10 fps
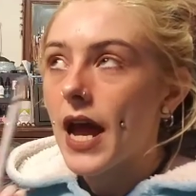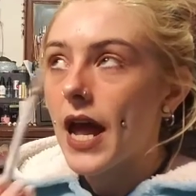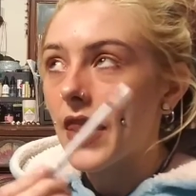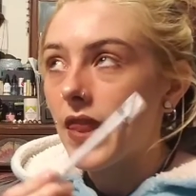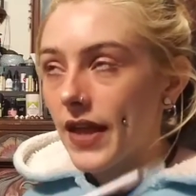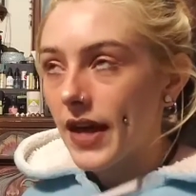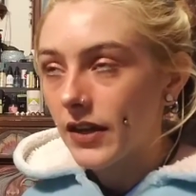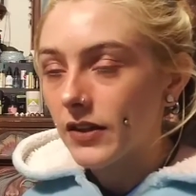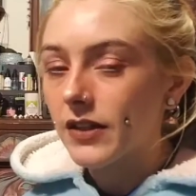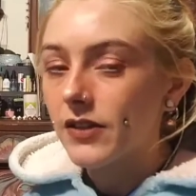and then
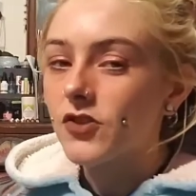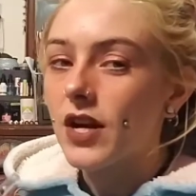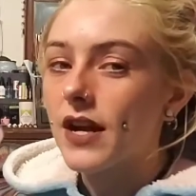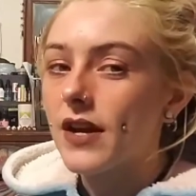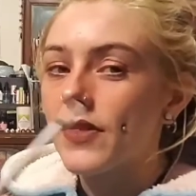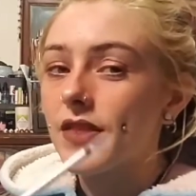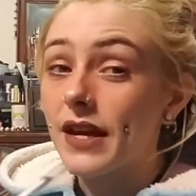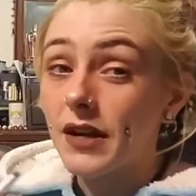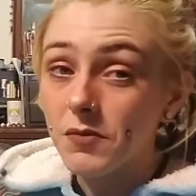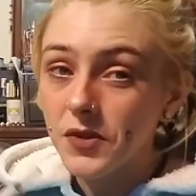I'll let it dry, and
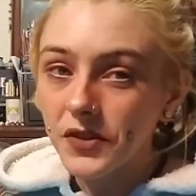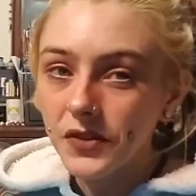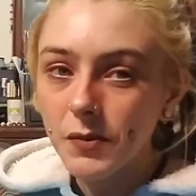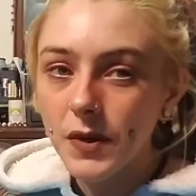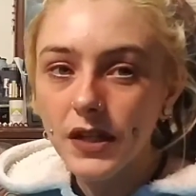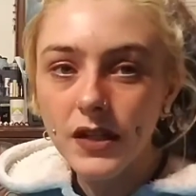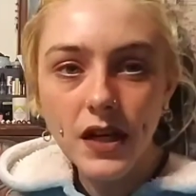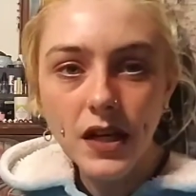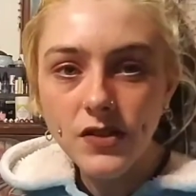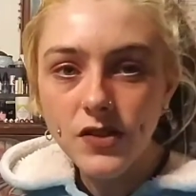then I'll put the lip liner on